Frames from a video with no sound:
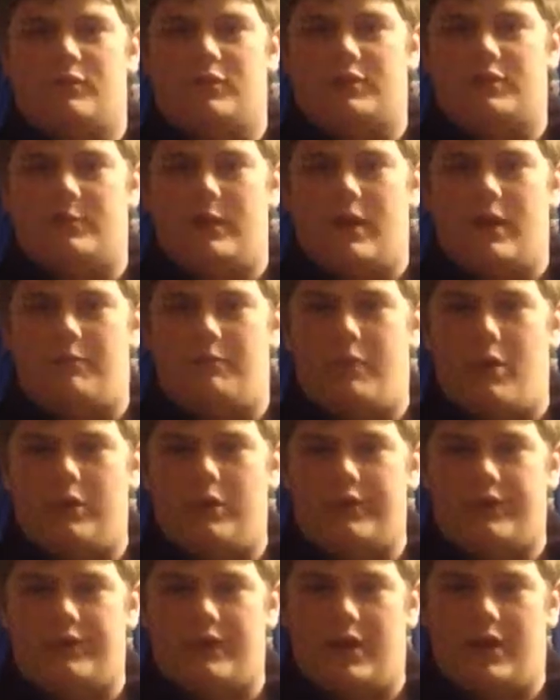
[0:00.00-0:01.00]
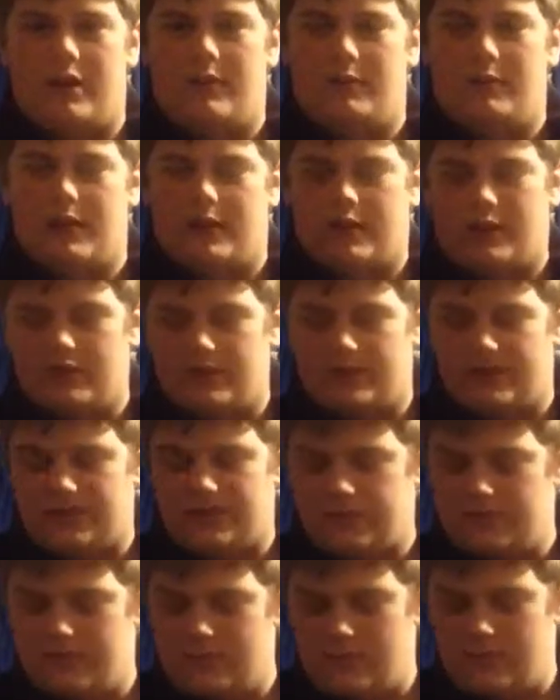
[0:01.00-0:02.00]
puts me at both of the humbuckers.
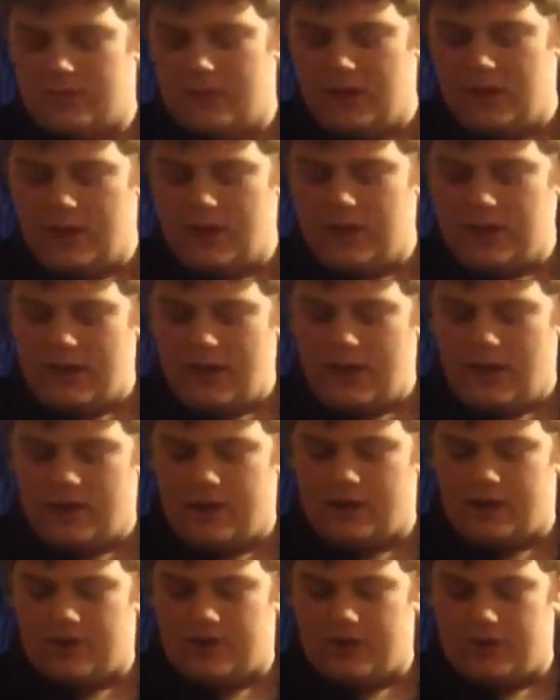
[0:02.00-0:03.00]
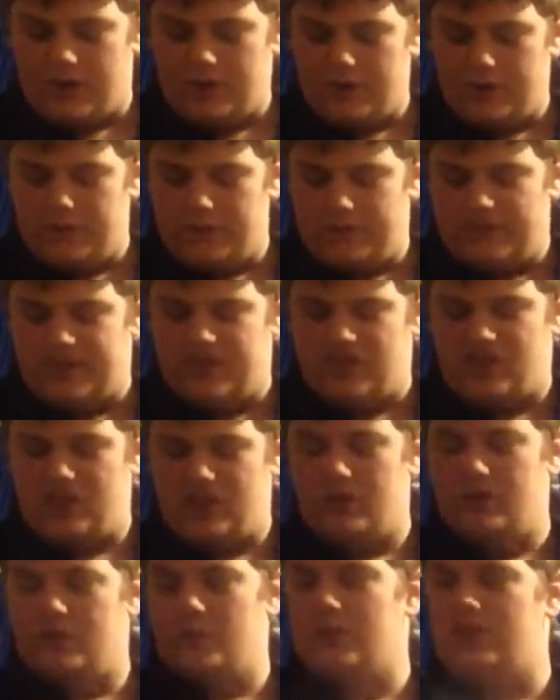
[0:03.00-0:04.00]
And the third
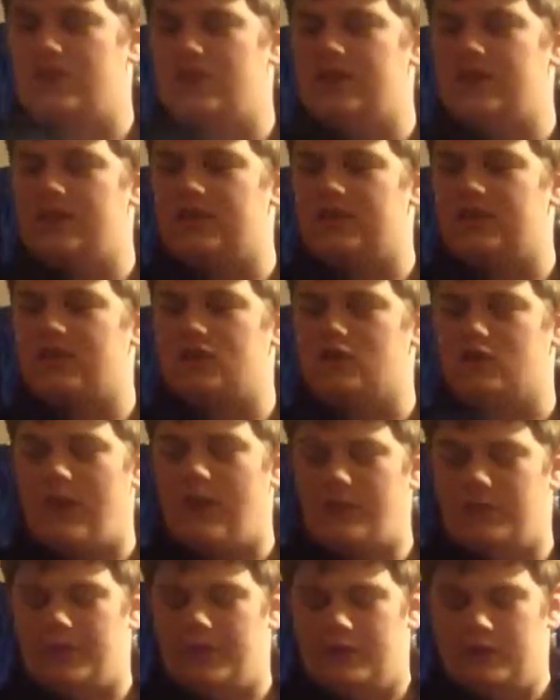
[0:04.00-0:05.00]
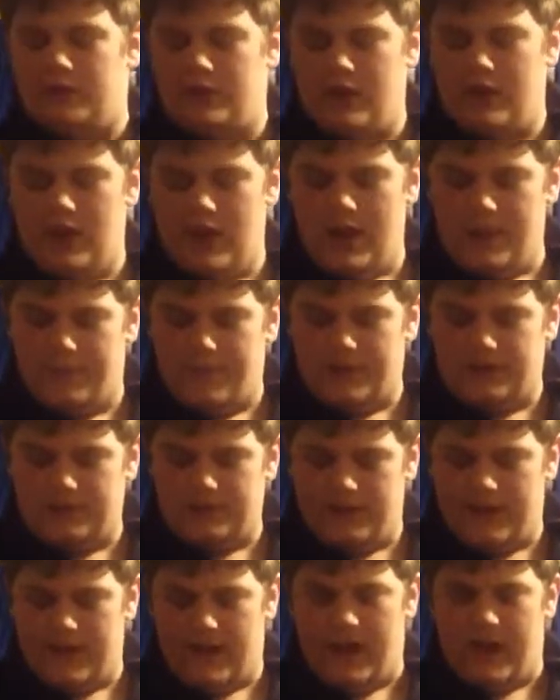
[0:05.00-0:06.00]
position, which is treble, it puts
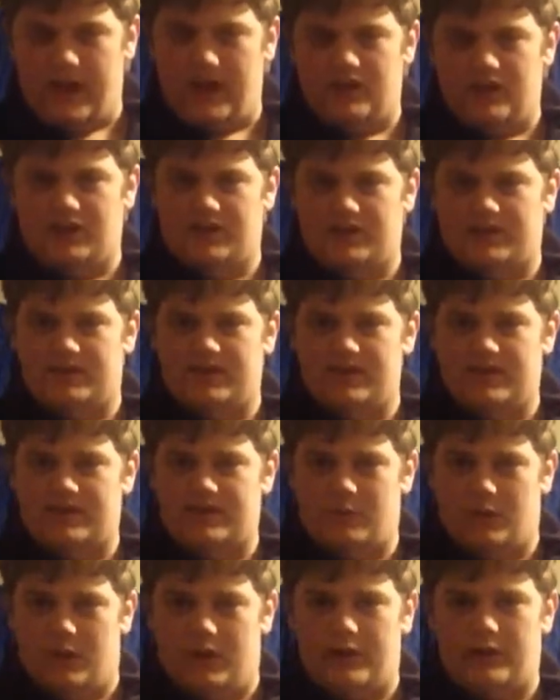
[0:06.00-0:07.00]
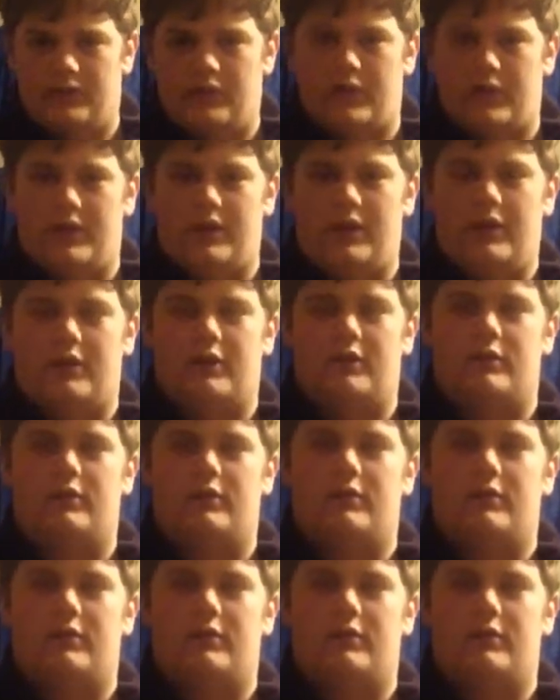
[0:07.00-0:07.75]
me at just this one right here.